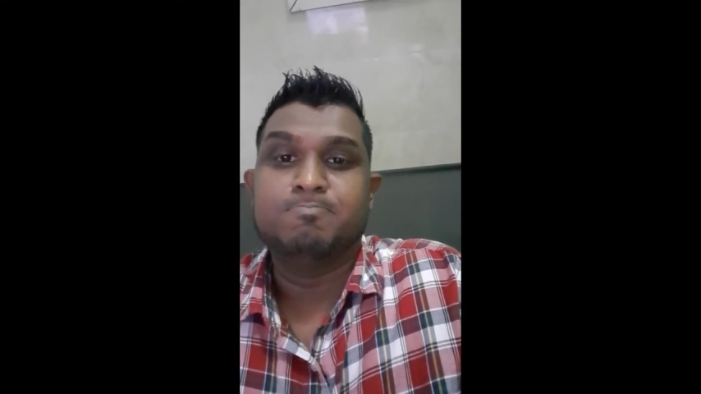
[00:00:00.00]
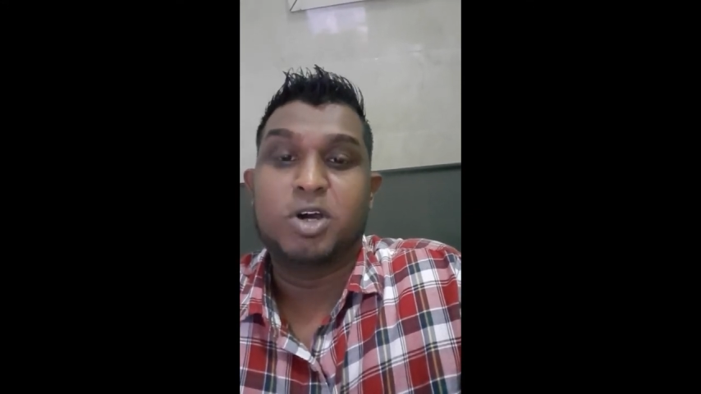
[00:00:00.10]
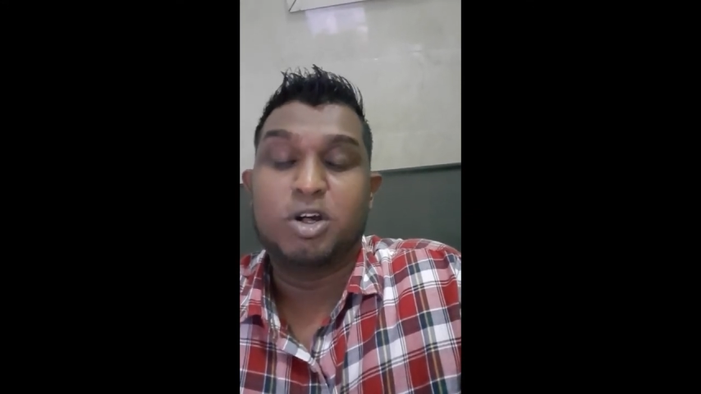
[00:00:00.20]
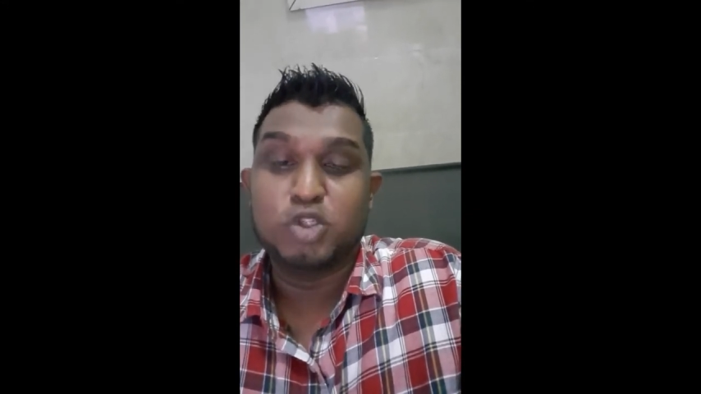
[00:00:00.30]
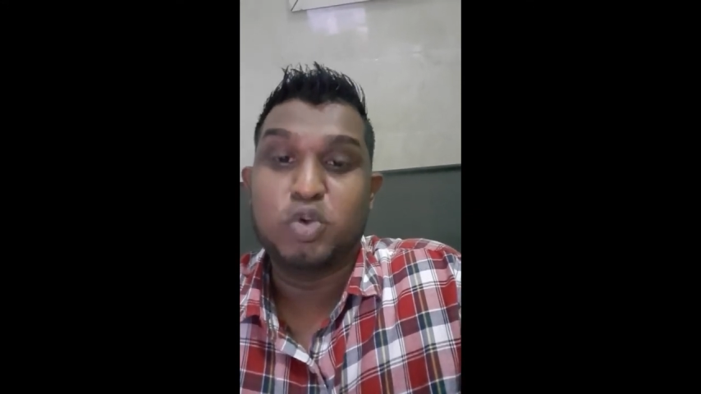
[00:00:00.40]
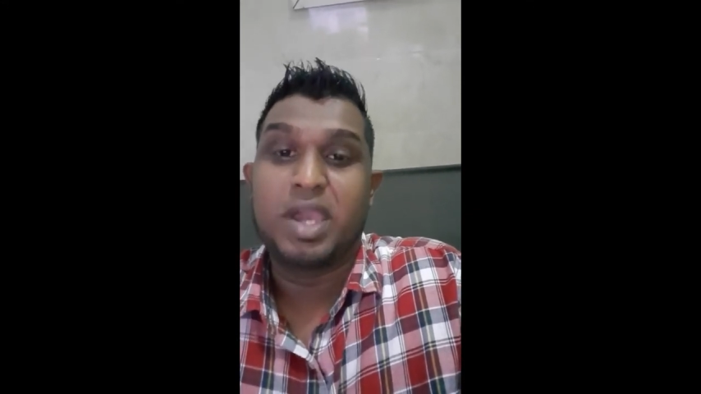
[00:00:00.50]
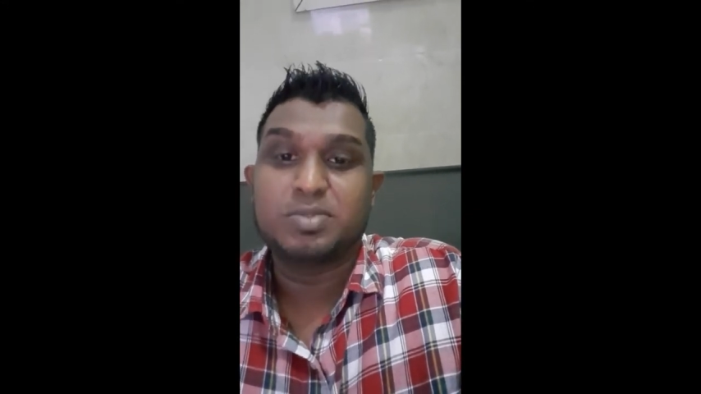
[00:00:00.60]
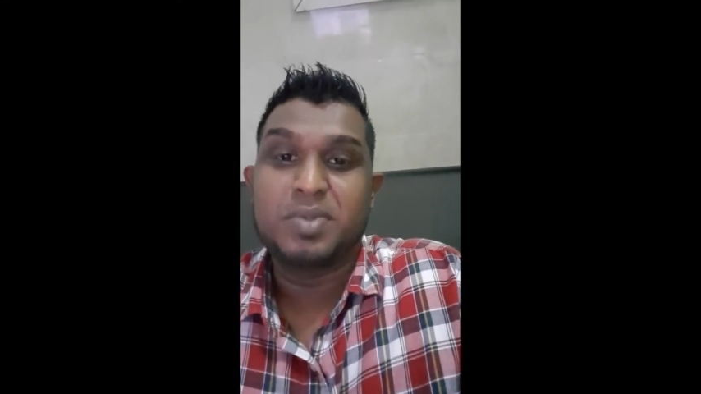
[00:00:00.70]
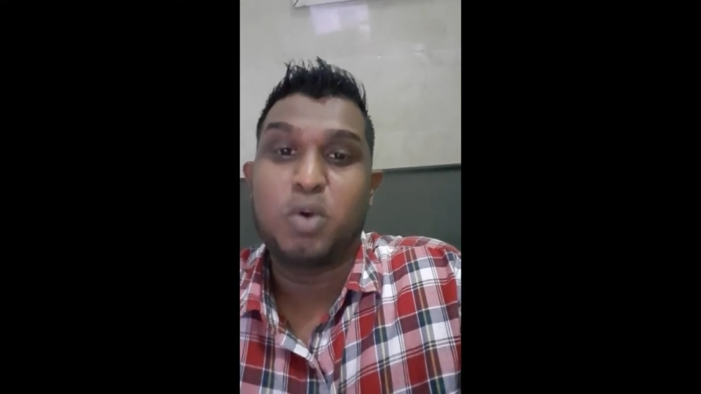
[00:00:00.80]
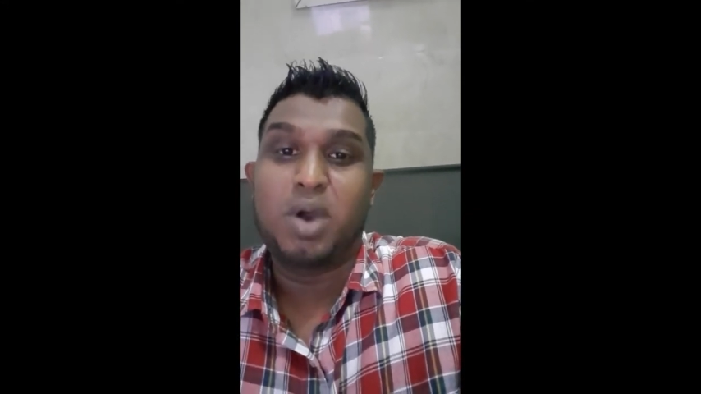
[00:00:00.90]
Also
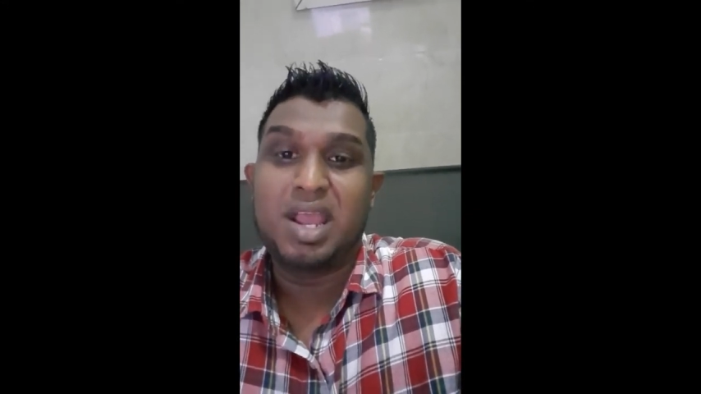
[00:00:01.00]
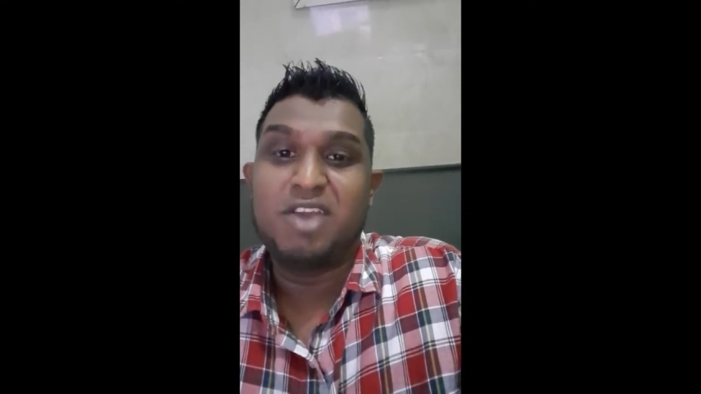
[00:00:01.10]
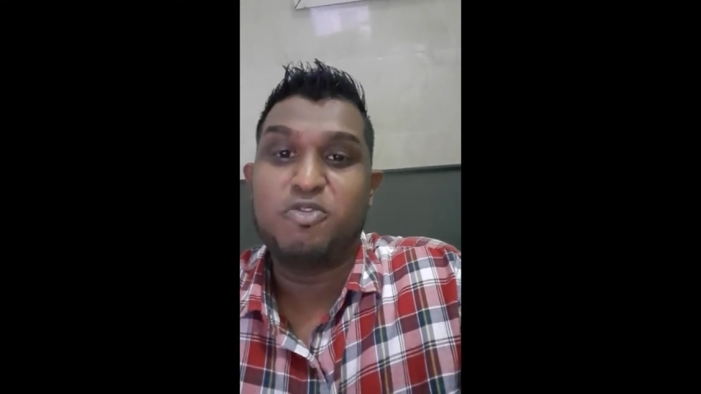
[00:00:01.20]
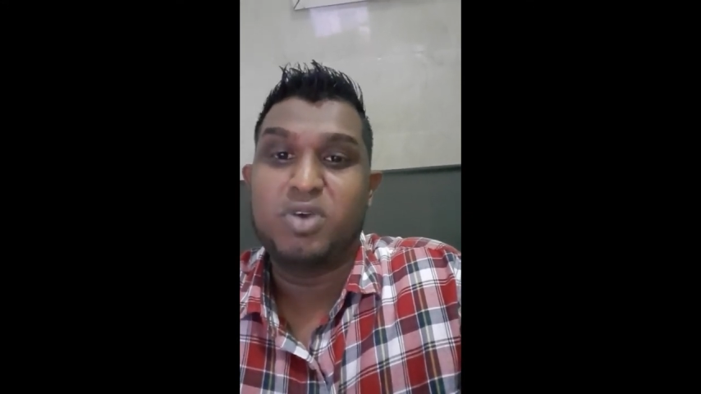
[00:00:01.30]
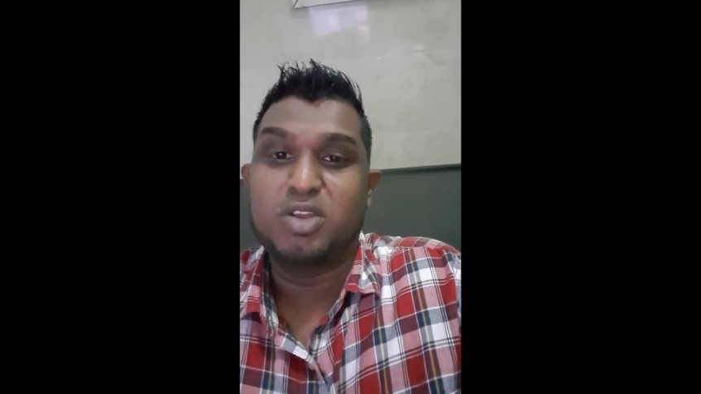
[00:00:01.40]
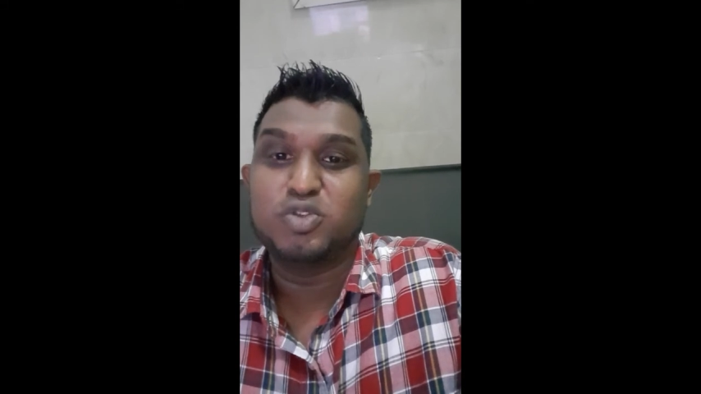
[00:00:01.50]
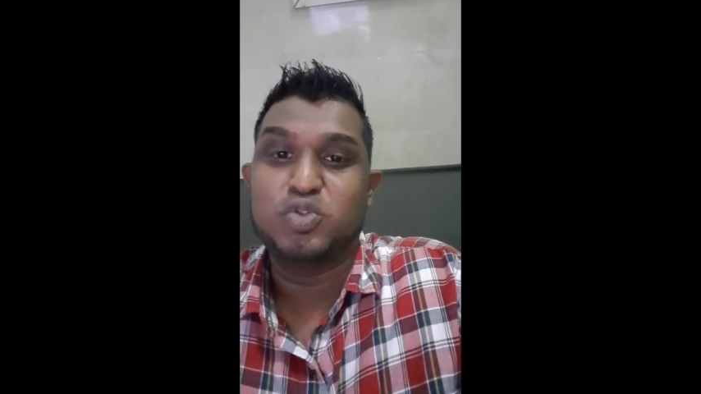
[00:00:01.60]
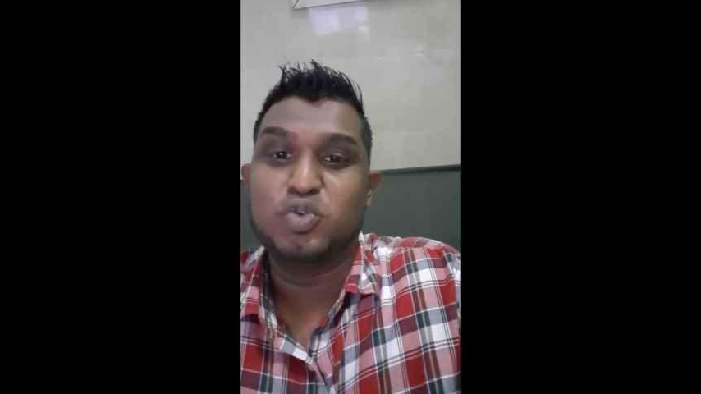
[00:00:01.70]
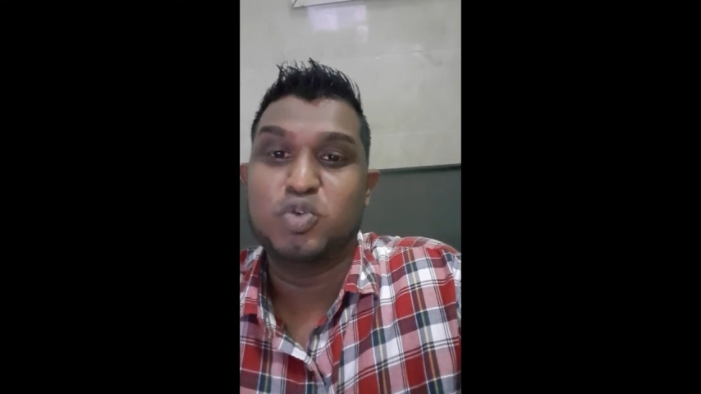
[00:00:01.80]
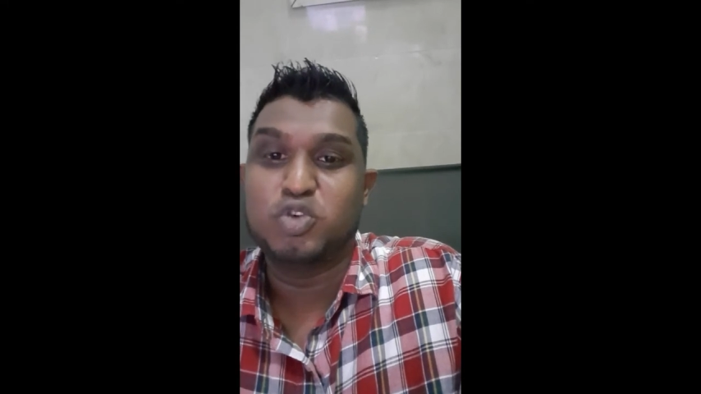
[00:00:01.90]
ask my YLAI fellows
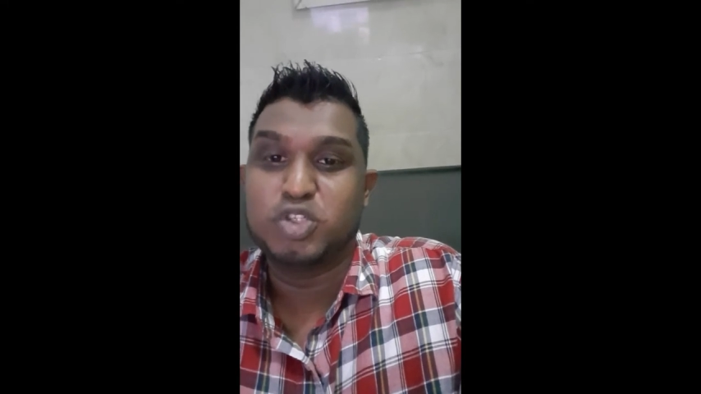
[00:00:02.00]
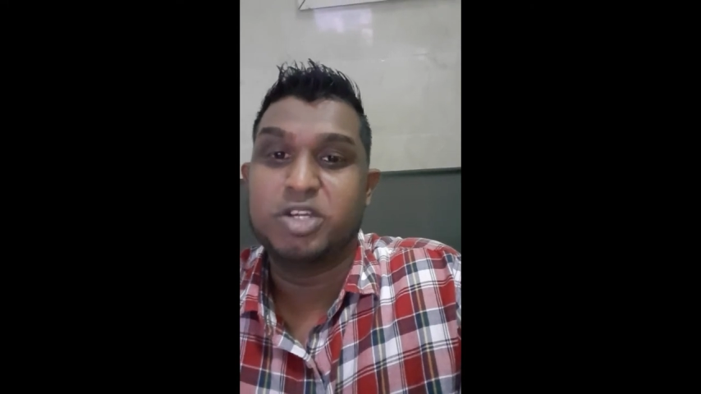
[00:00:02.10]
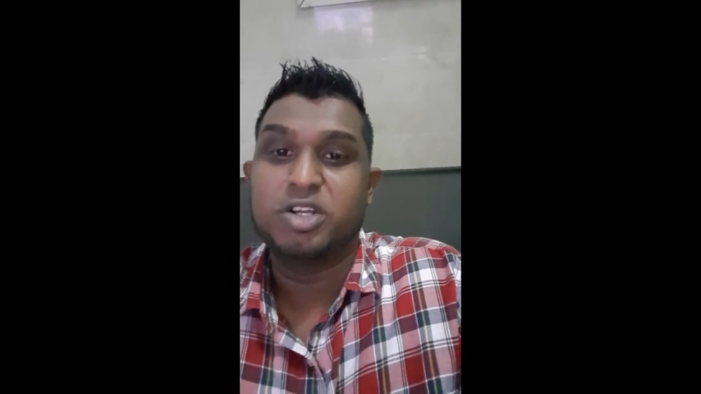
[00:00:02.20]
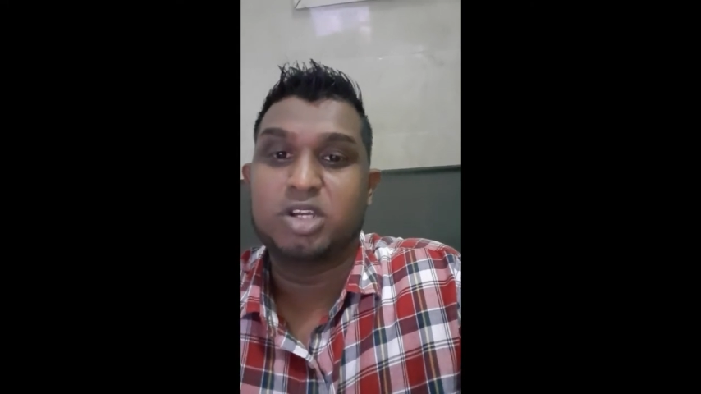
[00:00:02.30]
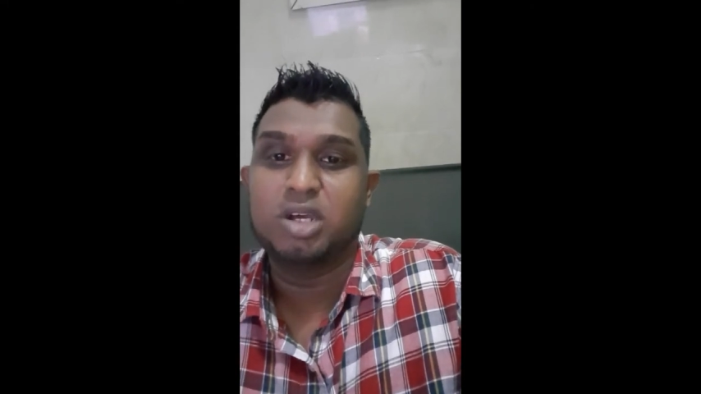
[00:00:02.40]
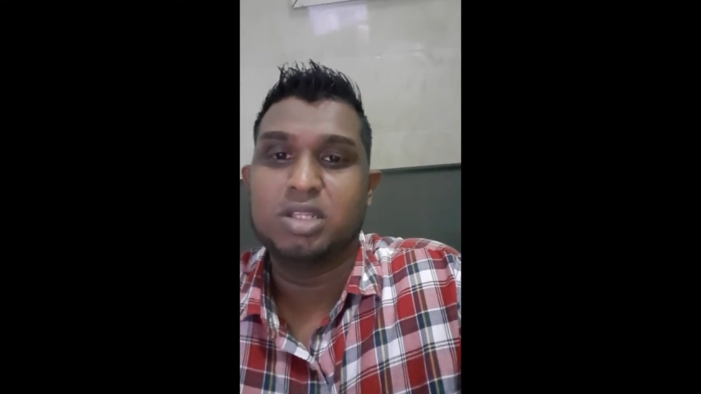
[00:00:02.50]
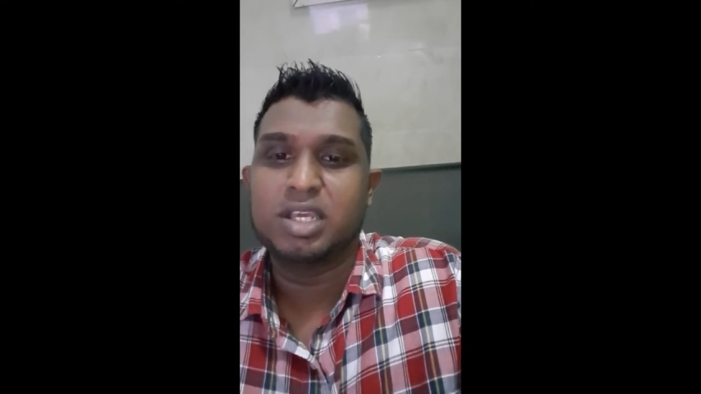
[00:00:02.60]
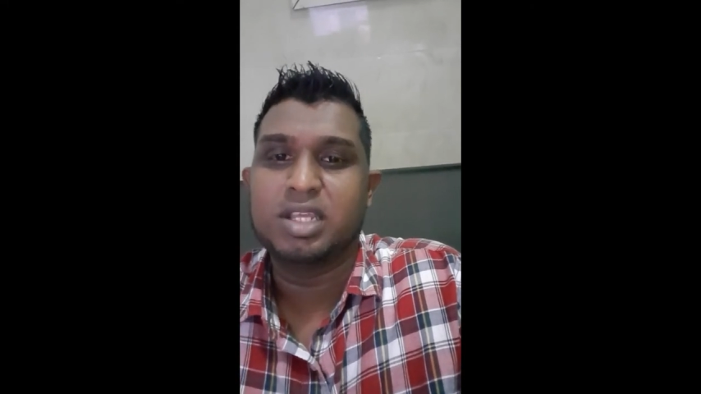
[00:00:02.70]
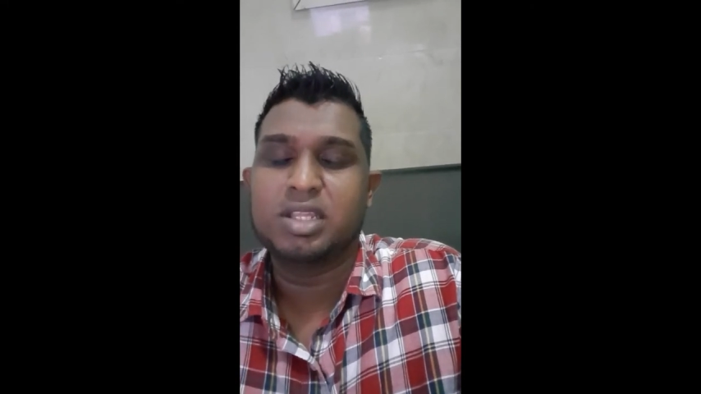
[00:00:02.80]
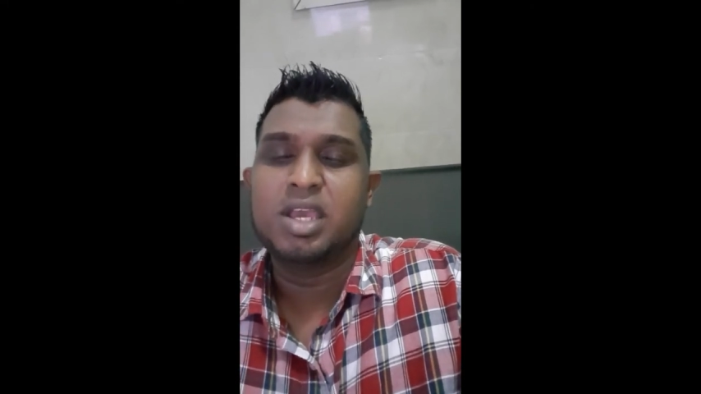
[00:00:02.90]
to share the
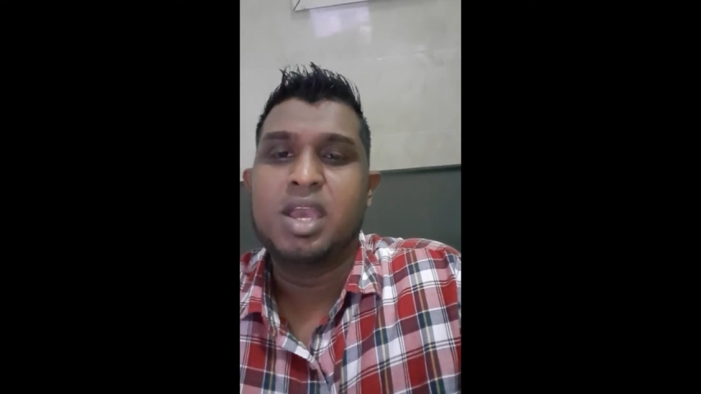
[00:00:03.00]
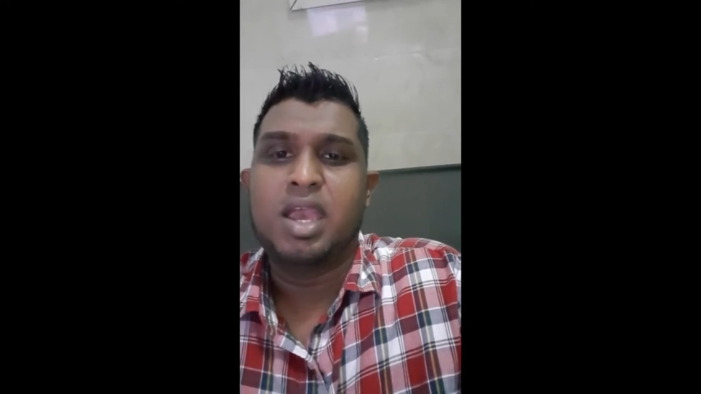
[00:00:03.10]
content